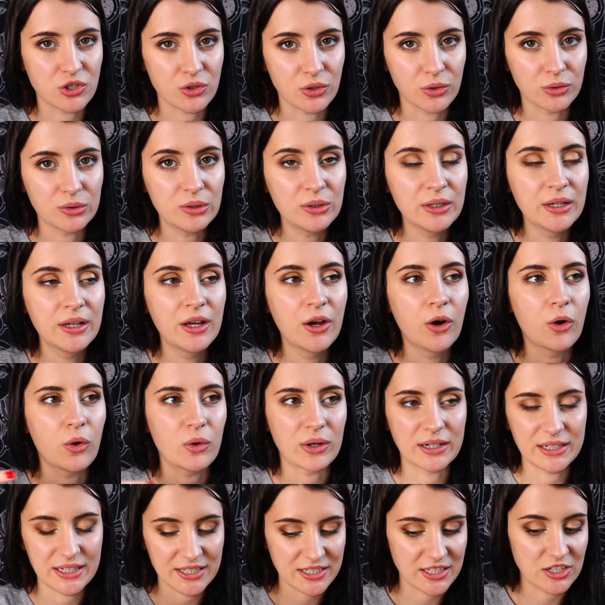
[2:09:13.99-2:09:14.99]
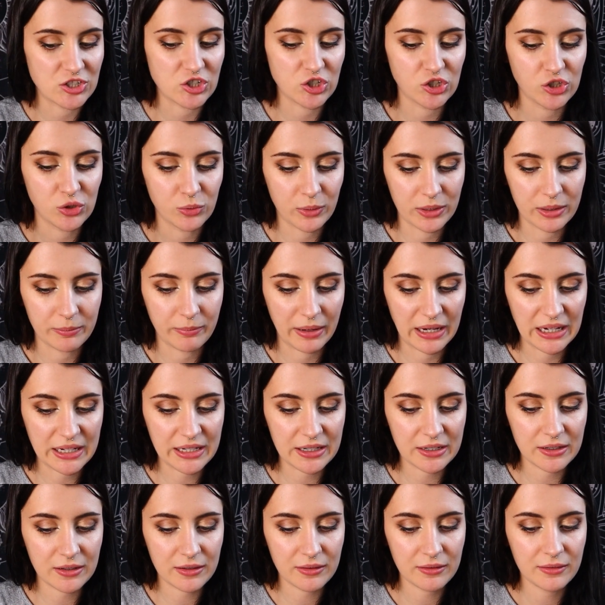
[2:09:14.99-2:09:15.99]
do or a decision you want to make
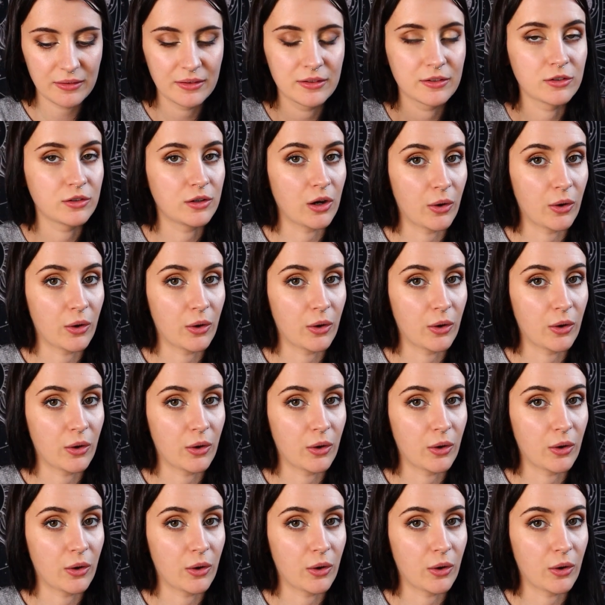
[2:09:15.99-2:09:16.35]
here,